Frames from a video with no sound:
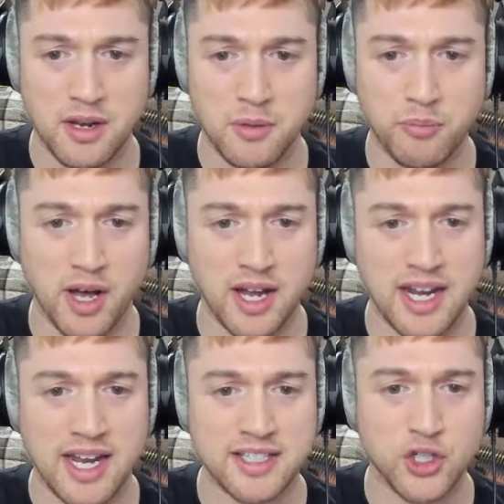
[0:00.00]
but
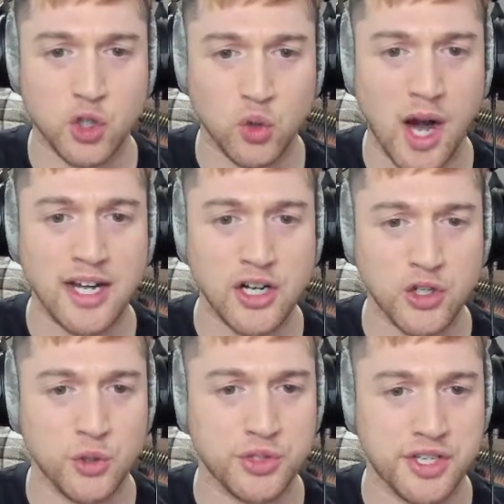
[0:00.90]
it's a tried and
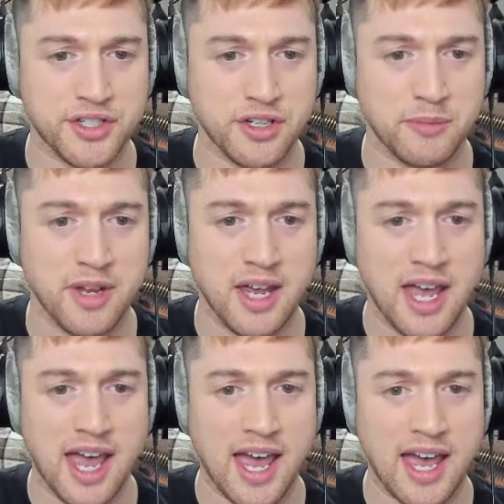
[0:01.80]
true system,
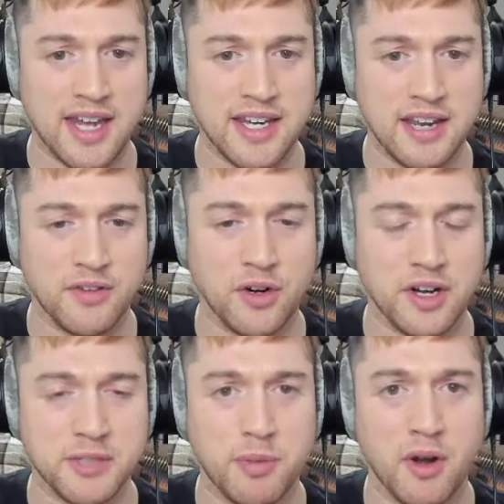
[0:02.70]
and if you're an
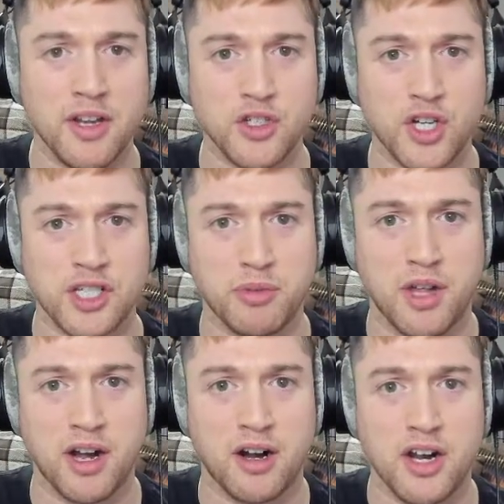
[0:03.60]
experienced chess
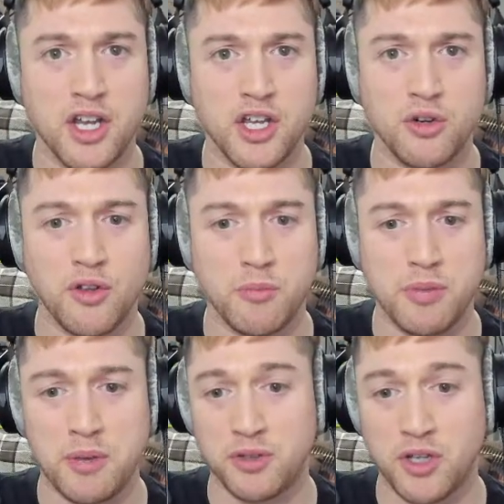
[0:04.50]
player, you know that
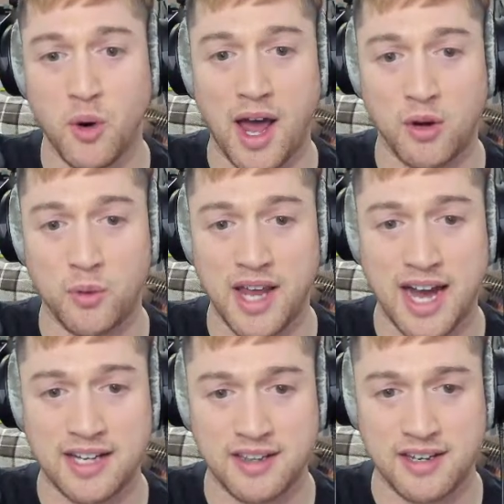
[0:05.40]
people know how to
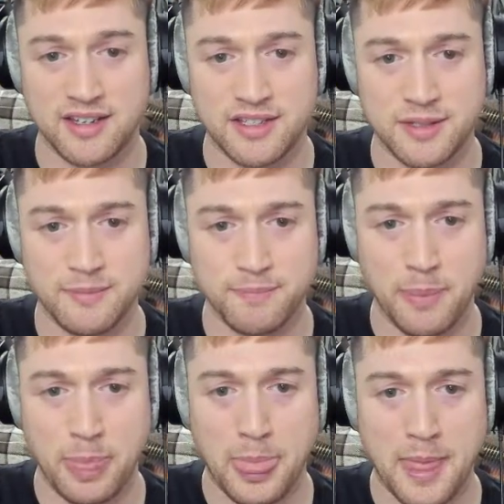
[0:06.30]
react to this.
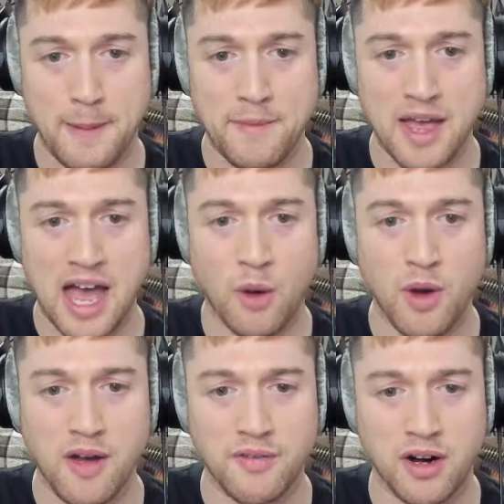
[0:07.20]

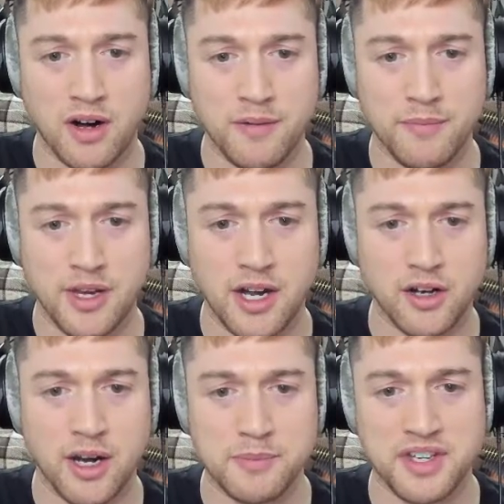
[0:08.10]
However, here
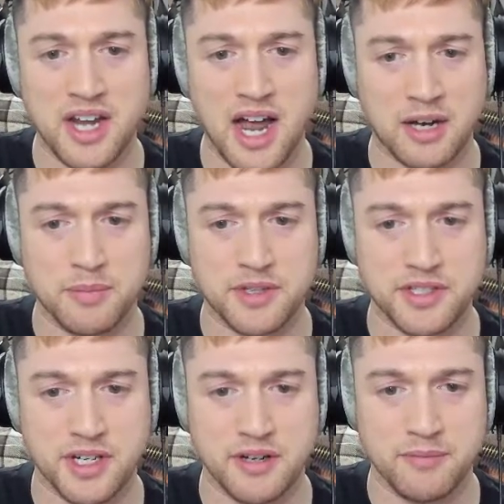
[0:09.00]
comes the
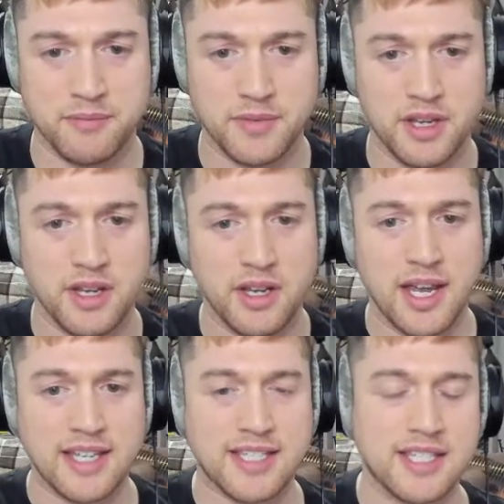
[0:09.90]
Nakhmanson.
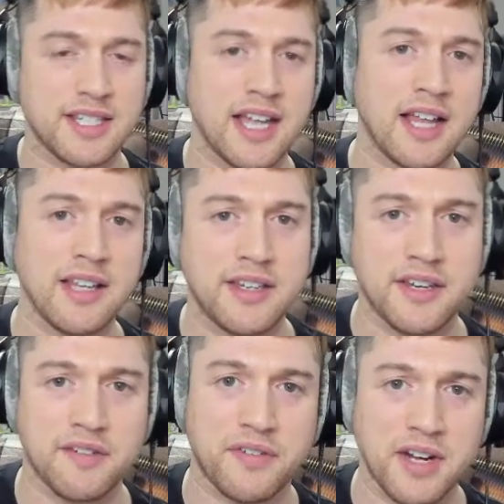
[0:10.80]
It's slightly
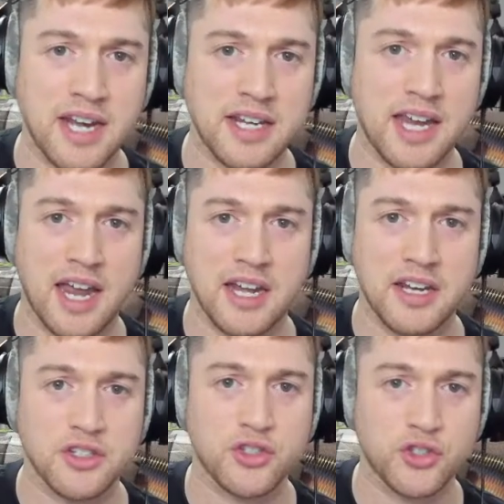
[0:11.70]
different and yet
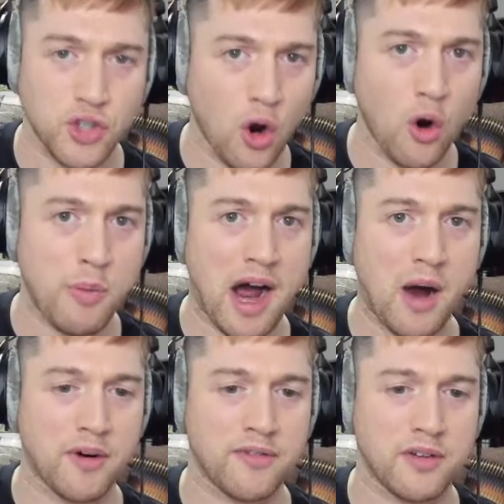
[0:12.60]
so
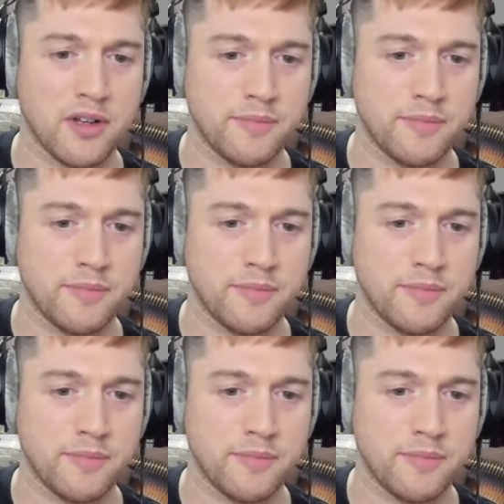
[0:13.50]
powerful.